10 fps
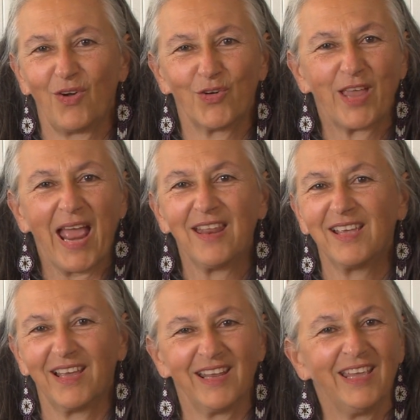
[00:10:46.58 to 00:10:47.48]

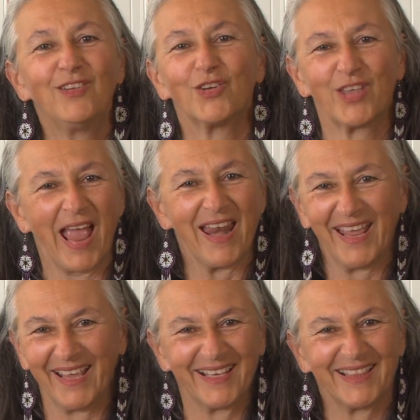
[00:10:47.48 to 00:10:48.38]
organic or
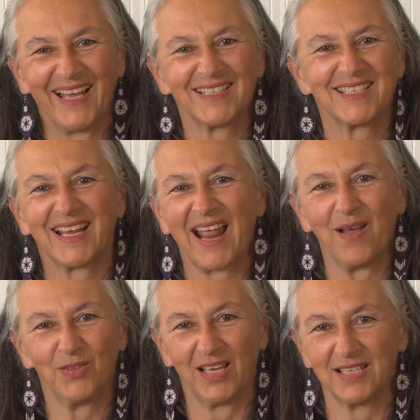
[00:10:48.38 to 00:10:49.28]
inorganic, that
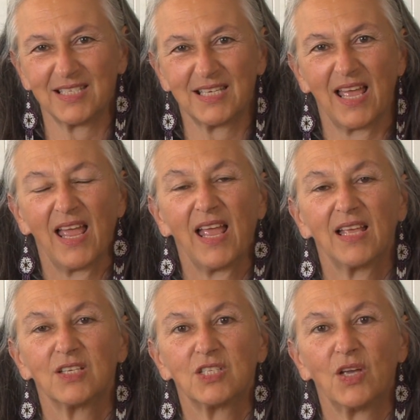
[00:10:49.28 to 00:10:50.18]
surround us.
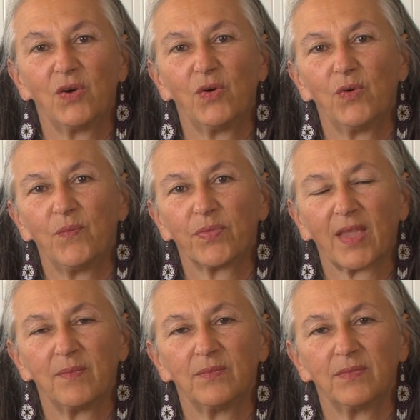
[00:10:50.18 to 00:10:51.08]
So
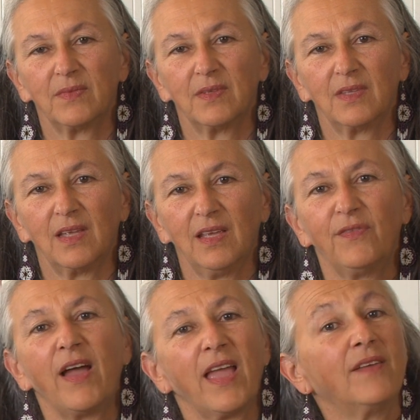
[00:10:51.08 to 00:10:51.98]

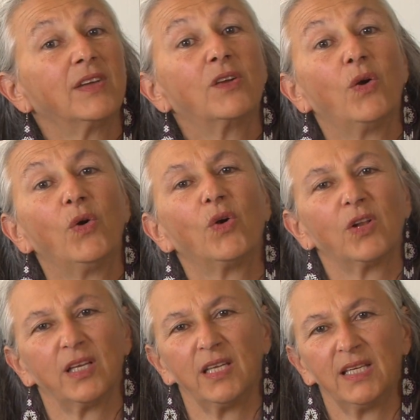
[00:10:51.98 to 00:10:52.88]
if I have a
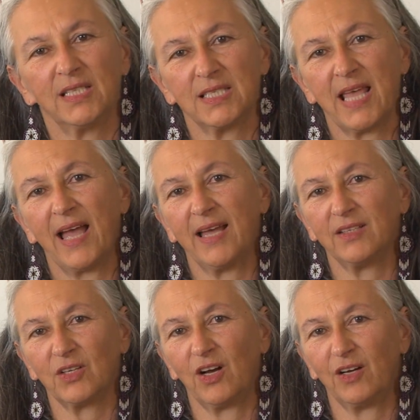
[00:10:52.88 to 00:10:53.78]
goal, is
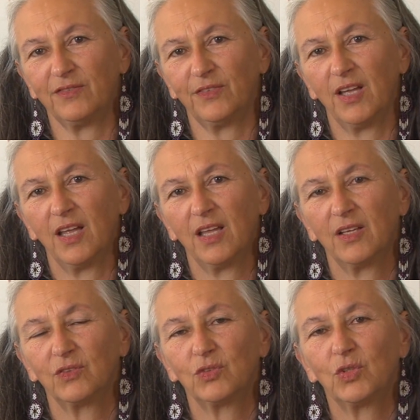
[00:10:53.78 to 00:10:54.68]
that of
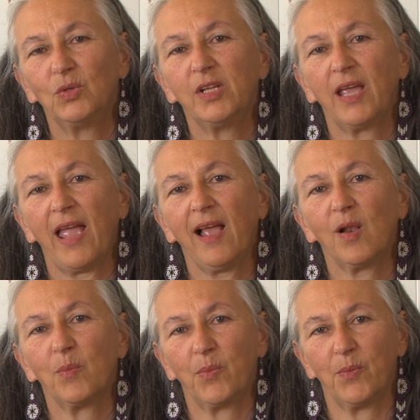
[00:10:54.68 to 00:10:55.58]
truly
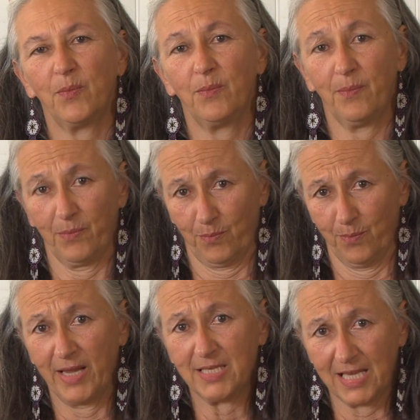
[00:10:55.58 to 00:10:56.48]
help
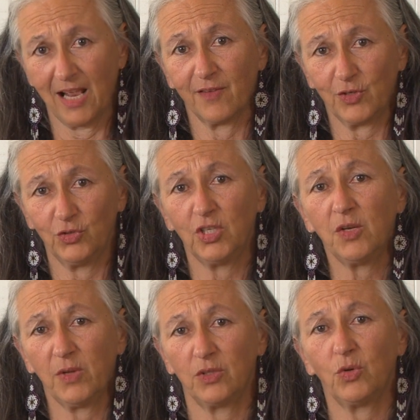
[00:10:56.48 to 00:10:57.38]
myself,
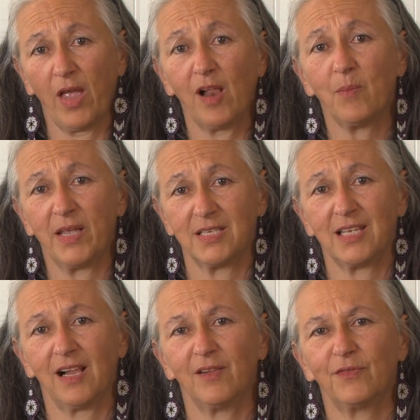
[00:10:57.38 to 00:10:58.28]
continuing to help
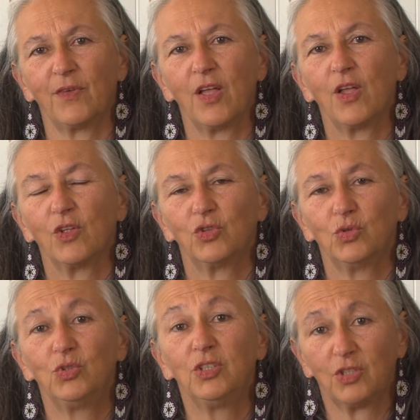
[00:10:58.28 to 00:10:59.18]
myself
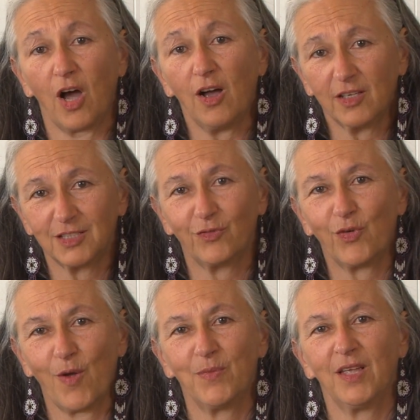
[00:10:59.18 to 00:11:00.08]
to detox
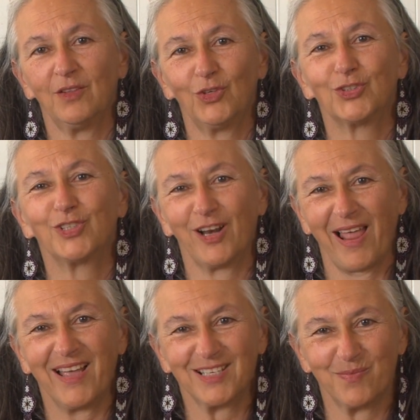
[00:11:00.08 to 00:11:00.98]
from the
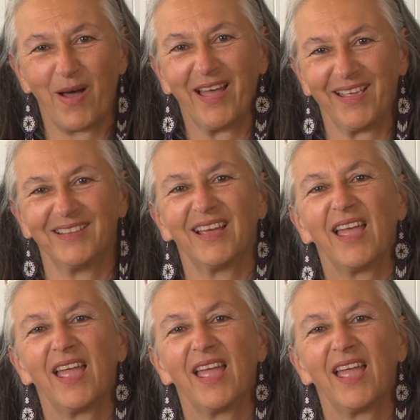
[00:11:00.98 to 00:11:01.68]
industrialized mind,